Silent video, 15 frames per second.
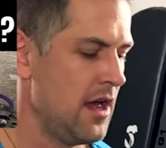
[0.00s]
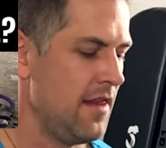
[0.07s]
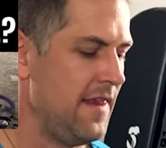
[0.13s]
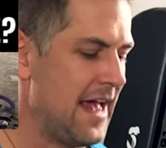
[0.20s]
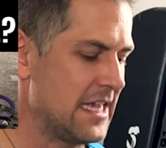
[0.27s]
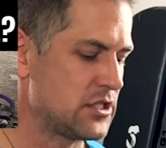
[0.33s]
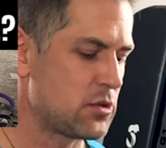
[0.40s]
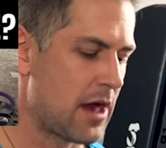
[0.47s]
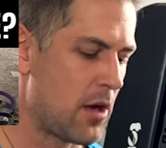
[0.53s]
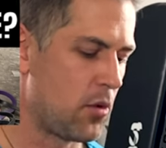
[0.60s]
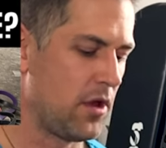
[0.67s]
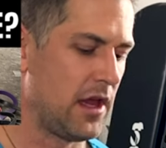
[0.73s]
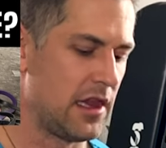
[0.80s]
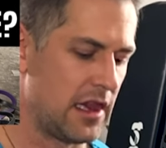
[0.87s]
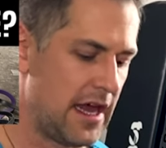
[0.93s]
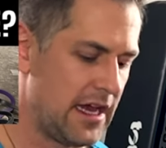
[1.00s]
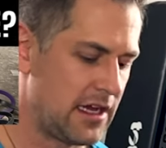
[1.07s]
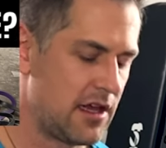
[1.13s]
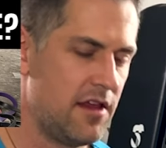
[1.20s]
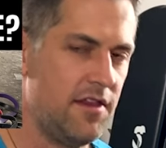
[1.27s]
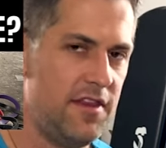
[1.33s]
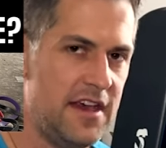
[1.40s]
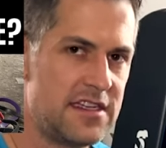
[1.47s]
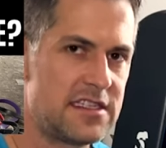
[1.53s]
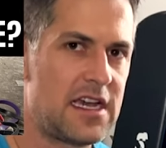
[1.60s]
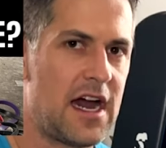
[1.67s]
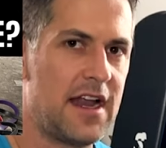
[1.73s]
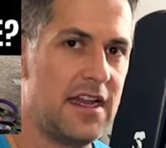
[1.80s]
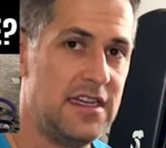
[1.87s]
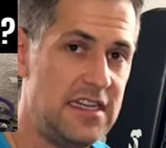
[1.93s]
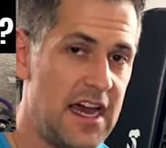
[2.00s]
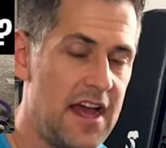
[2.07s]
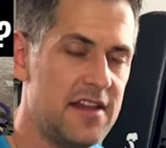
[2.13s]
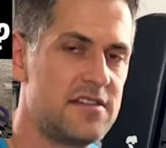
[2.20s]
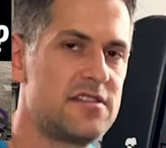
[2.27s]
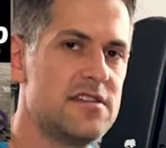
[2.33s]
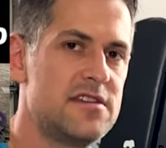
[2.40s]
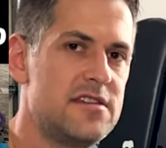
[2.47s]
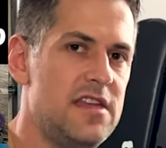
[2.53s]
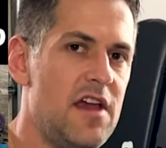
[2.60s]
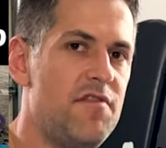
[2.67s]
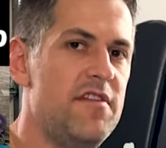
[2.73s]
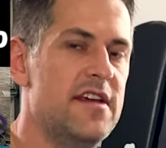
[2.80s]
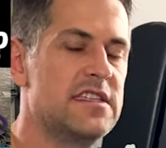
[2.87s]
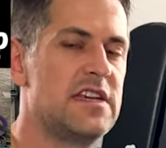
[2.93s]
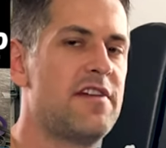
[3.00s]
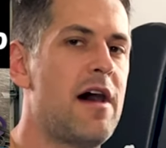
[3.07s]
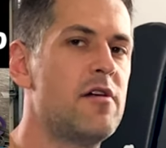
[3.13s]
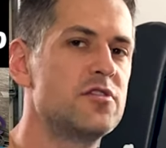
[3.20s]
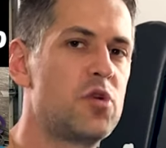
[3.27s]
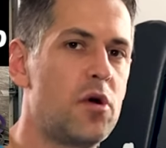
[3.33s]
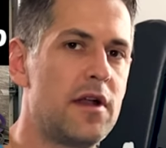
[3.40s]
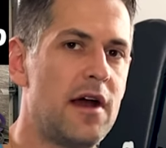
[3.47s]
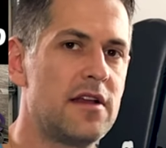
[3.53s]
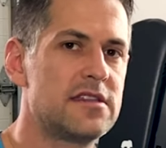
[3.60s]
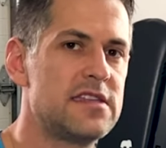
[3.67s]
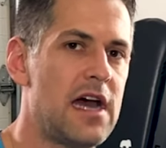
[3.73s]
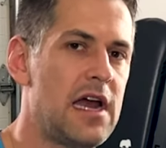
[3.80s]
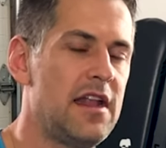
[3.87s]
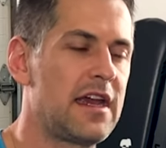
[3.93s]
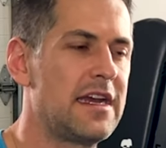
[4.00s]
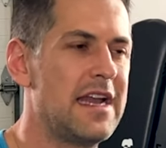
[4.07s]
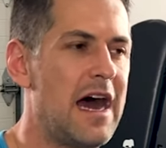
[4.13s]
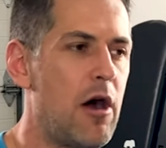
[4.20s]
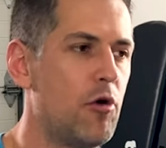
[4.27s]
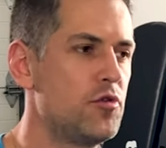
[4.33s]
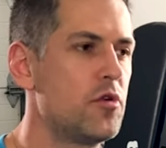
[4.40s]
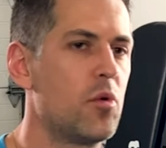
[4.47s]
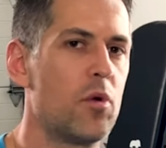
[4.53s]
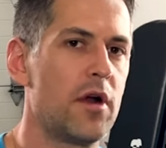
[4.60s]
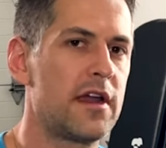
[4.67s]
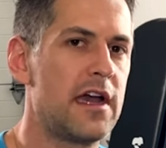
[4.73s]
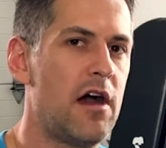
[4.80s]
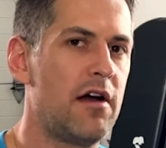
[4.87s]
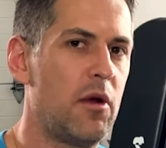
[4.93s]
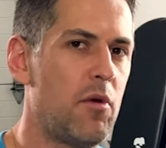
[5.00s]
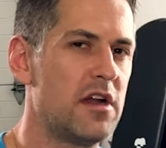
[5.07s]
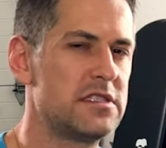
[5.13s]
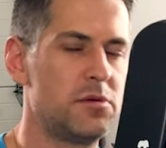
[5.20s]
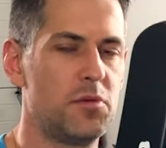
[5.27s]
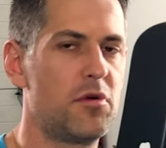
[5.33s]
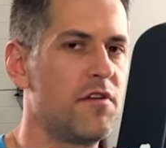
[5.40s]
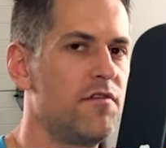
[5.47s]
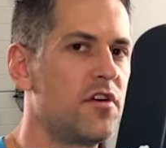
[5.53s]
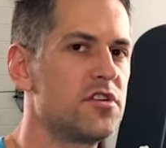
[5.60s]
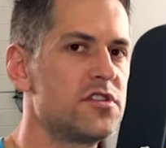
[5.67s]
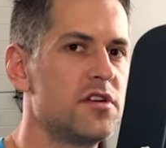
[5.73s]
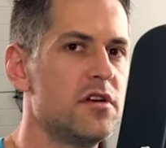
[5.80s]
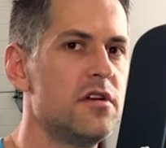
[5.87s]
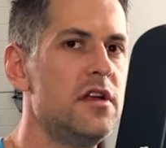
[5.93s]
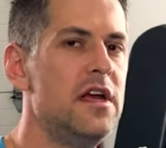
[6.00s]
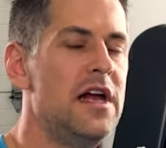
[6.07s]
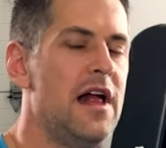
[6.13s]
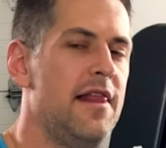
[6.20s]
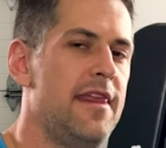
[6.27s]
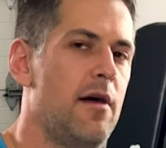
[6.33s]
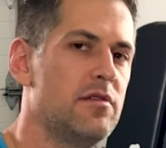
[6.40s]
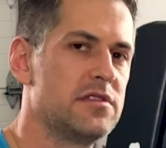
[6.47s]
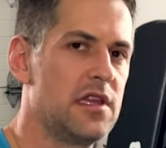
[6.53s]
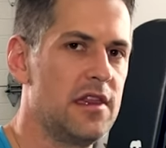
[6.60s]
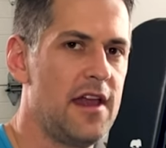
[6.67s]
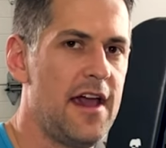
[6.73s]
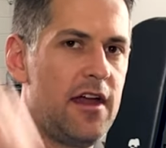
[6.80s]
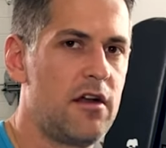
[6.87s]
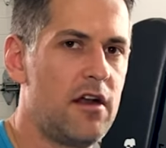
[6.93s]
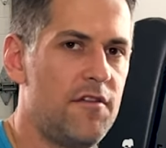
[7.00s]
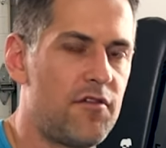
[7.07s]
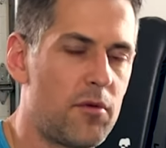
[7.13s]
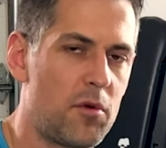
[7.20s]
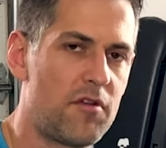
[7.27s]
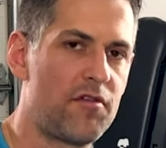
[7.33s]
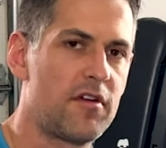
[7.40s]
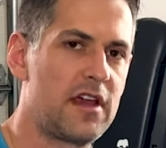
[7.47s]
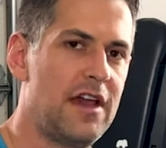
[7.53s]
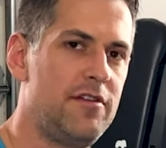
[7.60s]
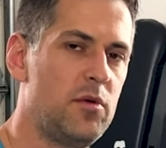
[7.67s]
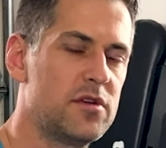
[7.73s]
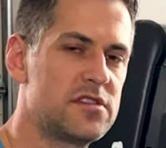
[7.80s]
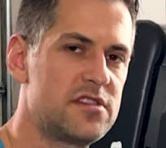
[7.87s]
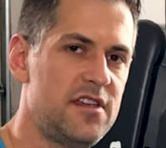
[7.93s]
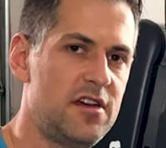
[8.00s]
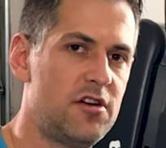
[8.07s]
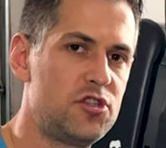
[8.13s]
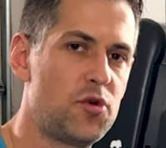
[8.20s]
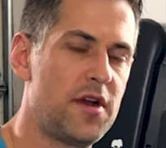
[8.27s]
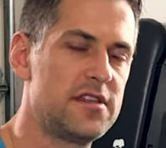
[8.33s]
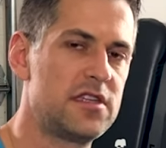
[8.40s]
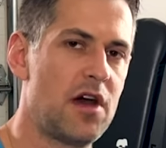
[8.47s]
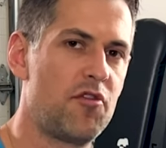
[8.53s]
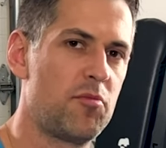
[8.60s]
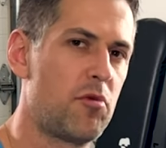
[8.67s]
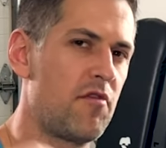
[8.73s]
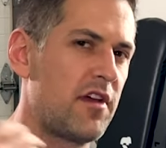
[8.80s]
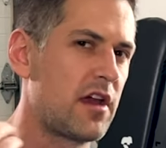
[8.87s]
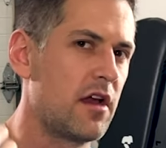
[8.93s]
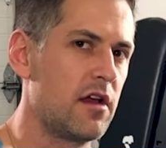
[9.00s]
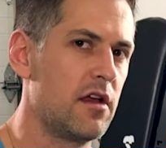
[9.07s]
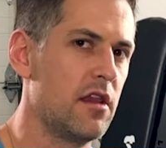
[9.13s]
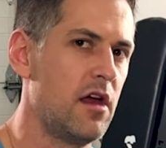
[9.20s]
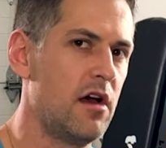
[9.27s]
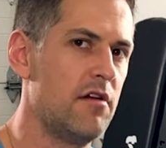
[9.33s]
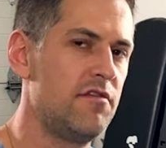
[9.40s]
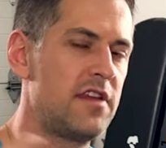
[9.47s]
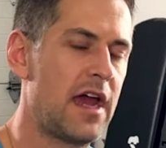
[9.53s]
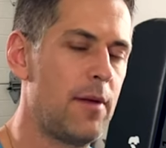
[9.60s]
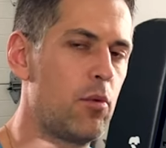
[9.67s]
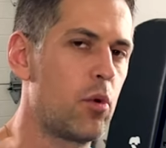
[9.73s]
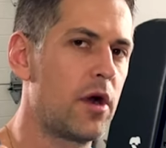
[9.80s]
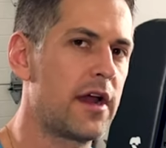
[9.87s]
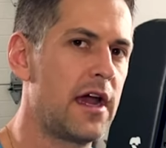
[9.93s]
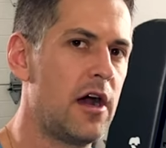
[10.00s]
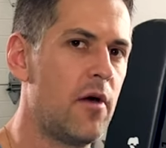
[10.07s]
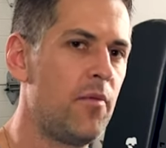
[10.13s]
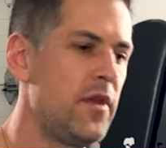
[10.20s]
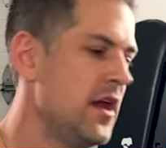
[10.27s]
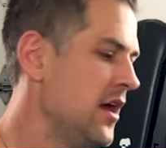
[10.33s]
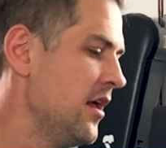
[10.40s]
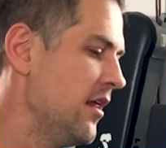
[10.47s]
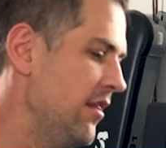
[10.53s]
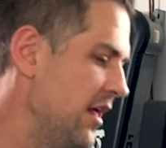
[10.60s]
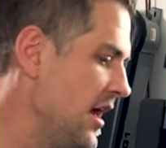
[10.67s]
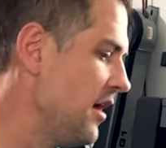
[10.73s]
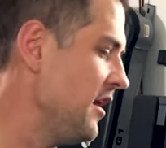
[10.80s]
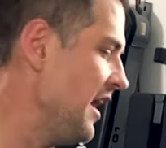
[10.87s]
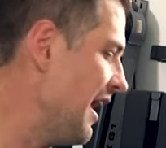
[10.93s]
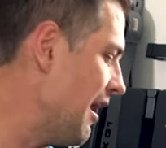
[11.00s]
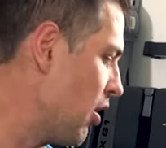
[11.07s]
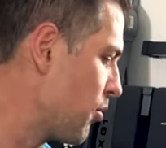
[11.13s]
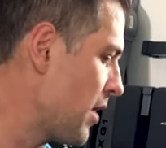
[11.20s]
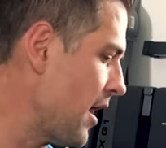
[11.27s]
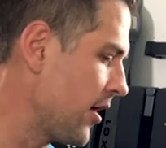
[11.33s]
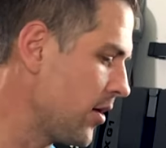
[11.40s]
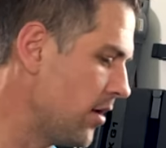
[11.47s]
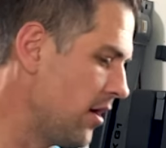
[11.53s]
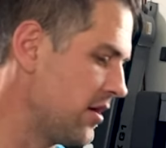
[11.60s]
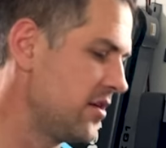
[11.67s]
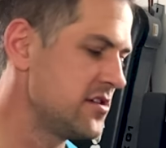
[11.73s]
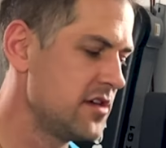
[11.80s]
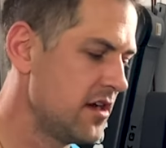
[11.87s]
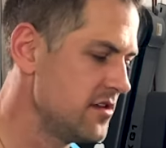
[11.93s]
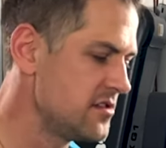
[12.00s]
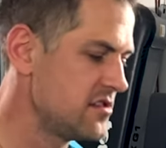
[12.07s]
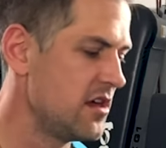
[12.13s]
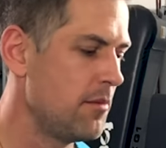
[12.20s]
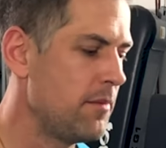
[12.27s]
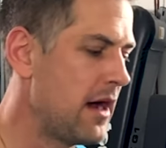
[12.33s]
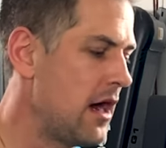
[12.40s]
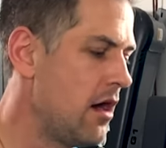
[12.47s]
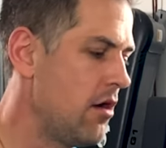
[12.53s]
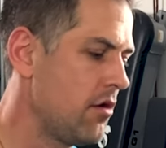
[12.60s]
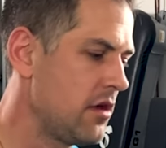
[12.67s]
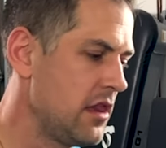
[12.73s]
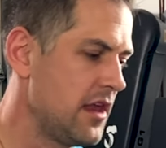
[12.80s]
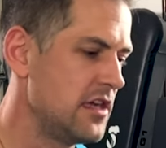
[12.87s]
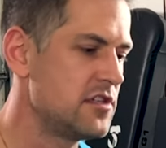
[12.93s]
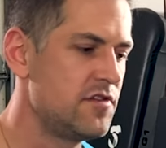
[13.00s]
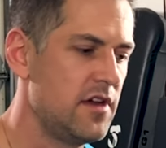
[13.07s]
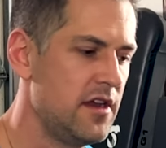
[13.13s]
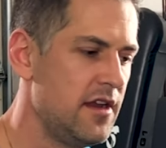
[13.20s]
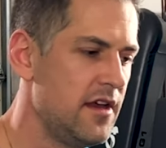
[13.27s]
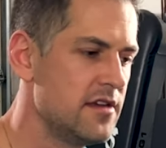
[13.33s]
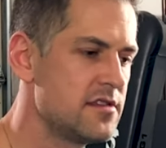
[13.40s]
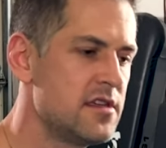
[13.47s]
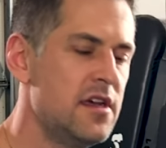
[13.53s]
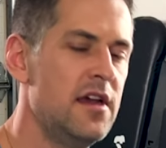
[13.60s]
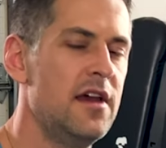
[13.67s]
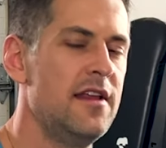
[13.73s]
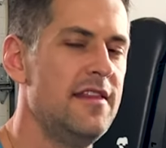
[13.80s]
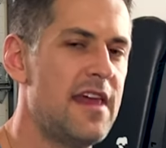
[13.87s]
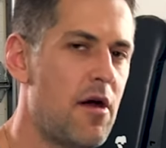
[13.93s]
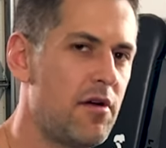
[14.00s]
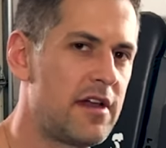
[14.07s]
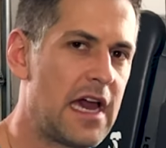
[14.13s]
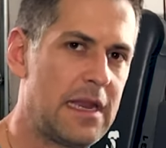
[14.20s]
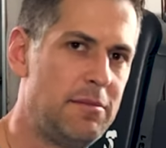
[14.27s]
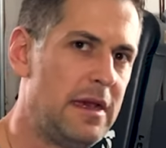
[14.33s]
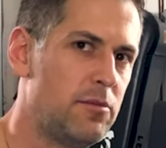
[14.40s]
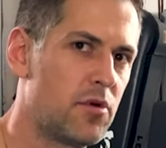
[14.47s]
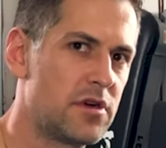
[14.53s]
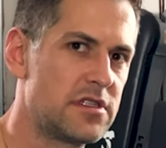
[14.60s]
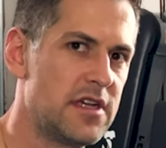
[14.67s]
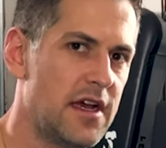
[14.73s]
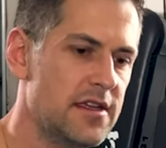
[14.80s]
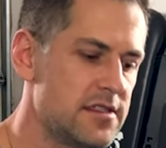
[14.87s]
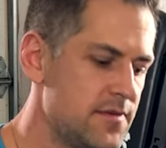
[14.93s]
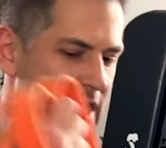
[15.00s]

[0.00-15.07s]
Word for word: That's where I really like this kind of dense stiffness. If I was going outside like an outdoor workout, I want something more versatile that was lighter and more forgiving with single joint stuff with more of like a glove type workout, then yeah, I would probably go under sun, sun pow, clench fitness, that would kind of make more sense.